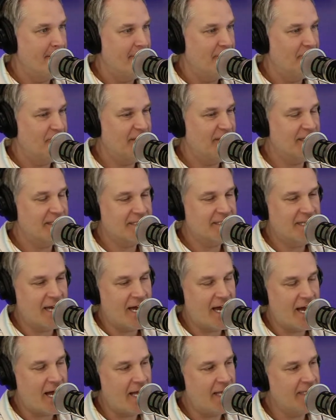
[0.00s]
This
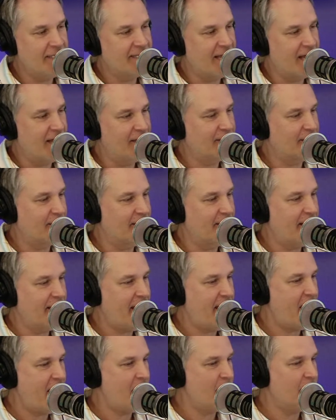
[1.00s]
guy's out there in a
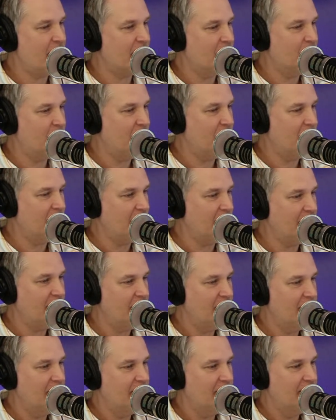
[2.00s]
hammock, Bill.
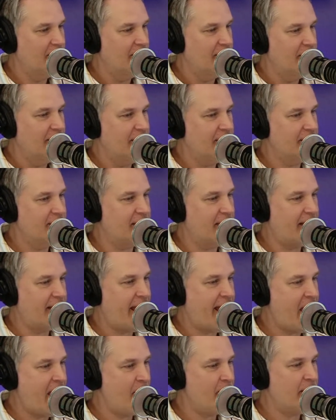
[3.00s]
He's got a
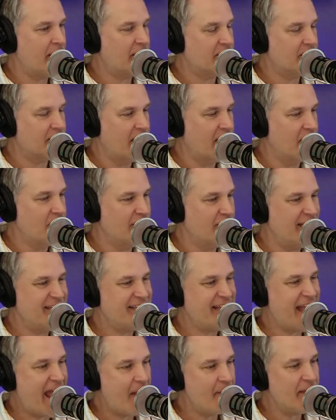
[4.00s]
hammock schedule.
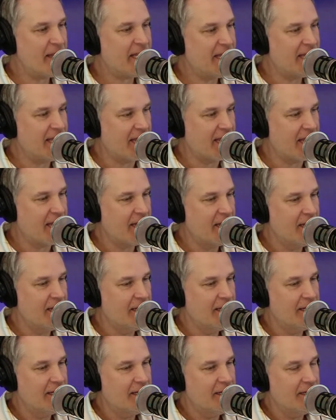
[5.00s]
He's hammocking.
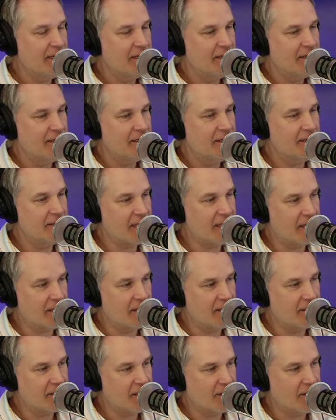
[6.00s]
Is
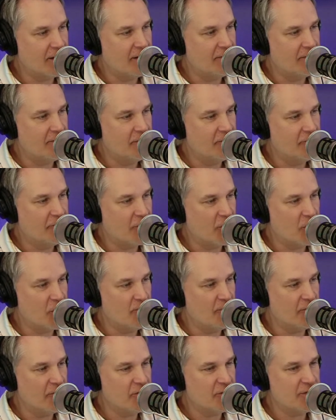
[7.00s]
there a verb
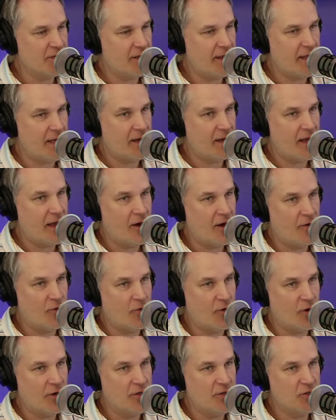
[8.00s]
version of that?
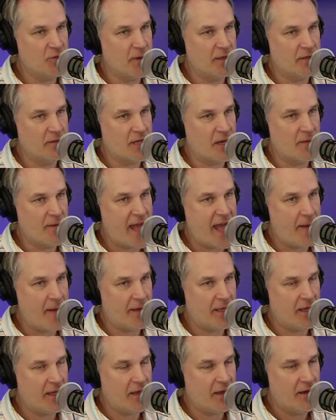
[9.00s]
Or you spend your time
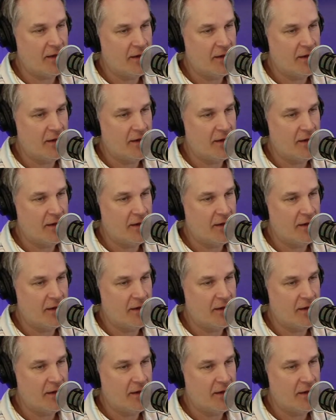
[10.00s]
hammocking?